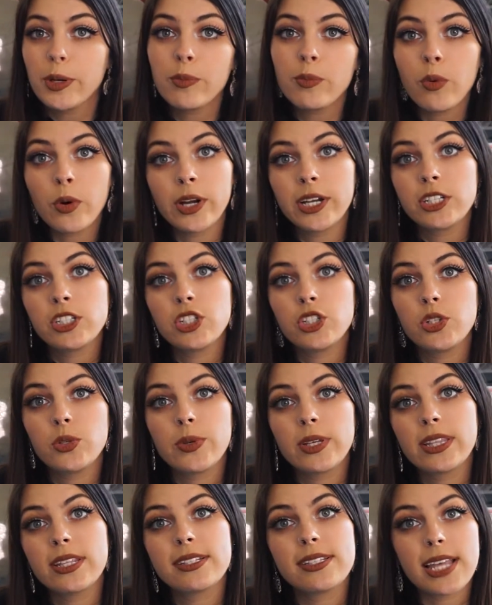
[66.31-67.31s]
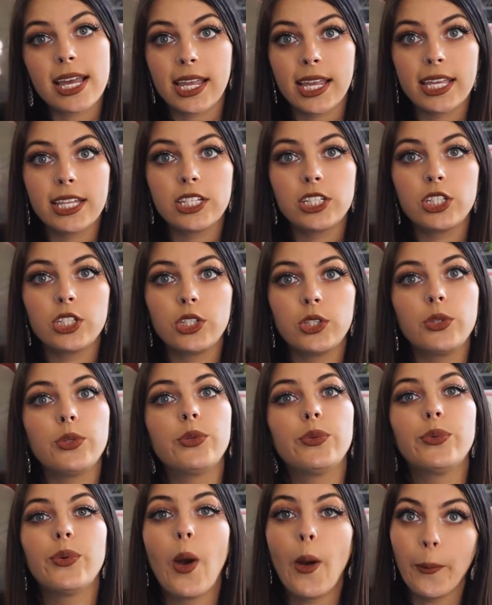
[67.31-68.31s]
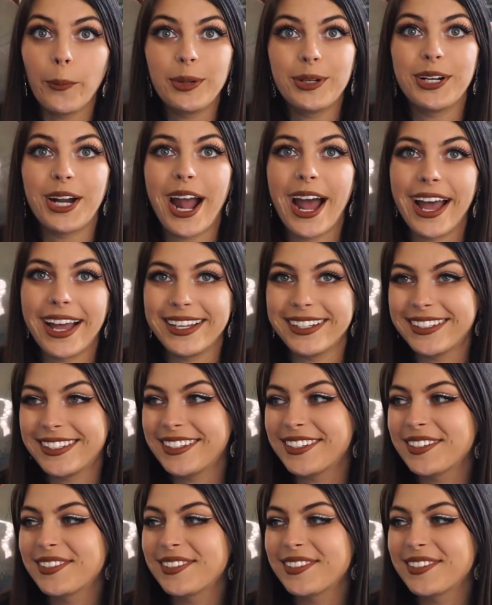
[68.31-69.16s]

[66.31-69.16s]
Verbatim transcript: important to do it the second you open your eyes.